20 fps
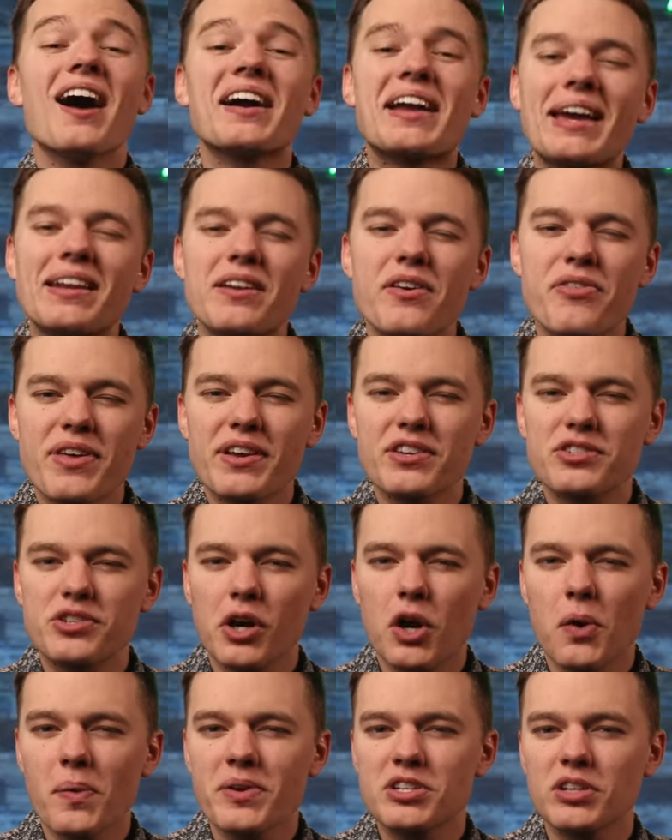Again, things
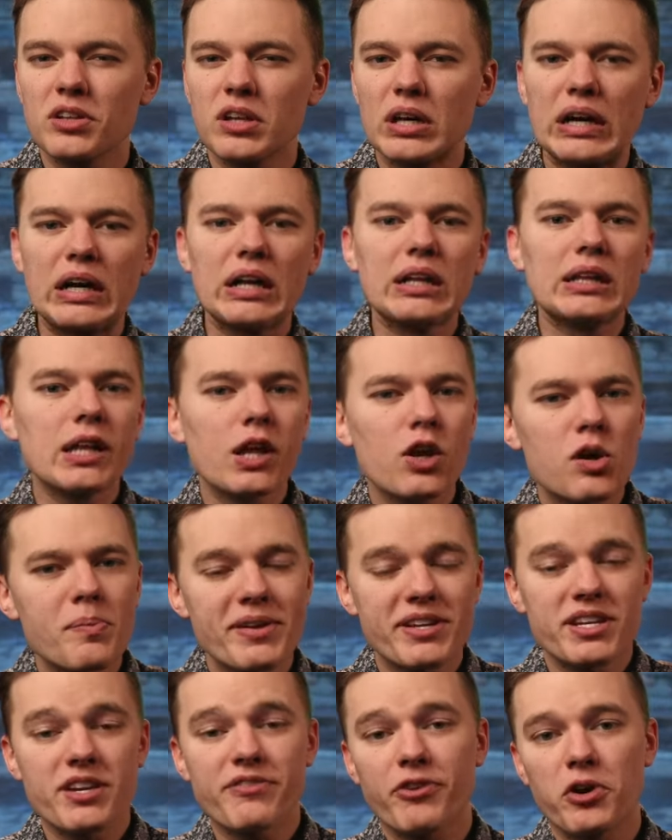are going to look a little
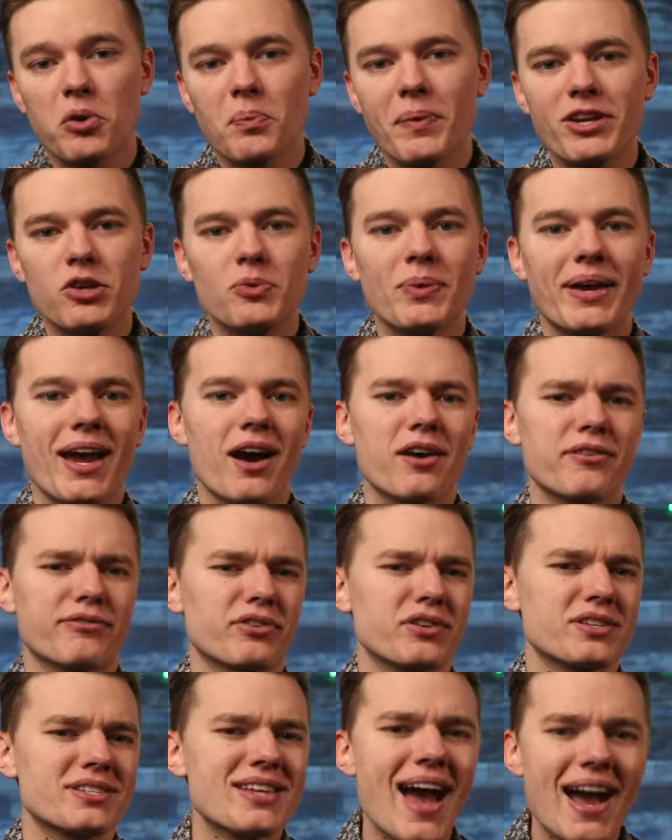bit different when you account
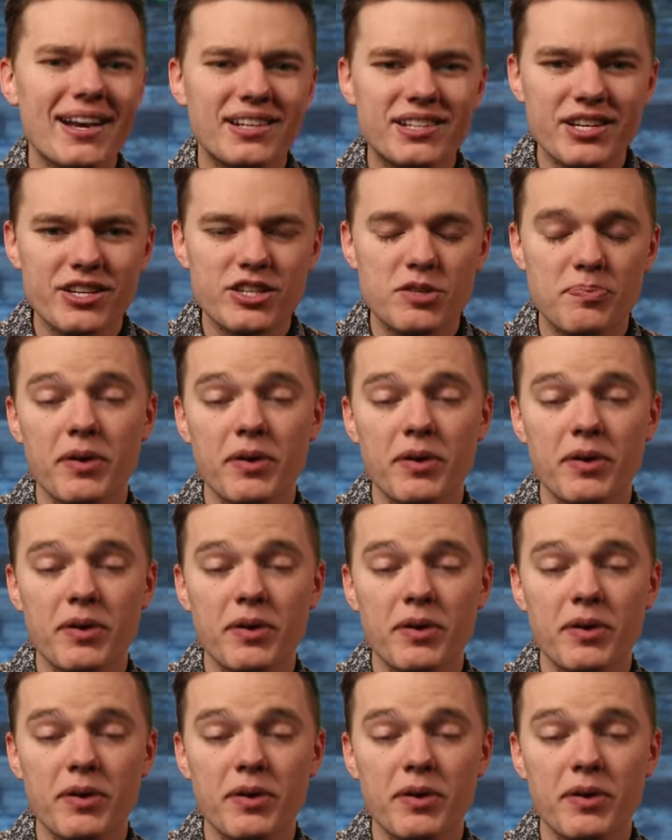for taxes,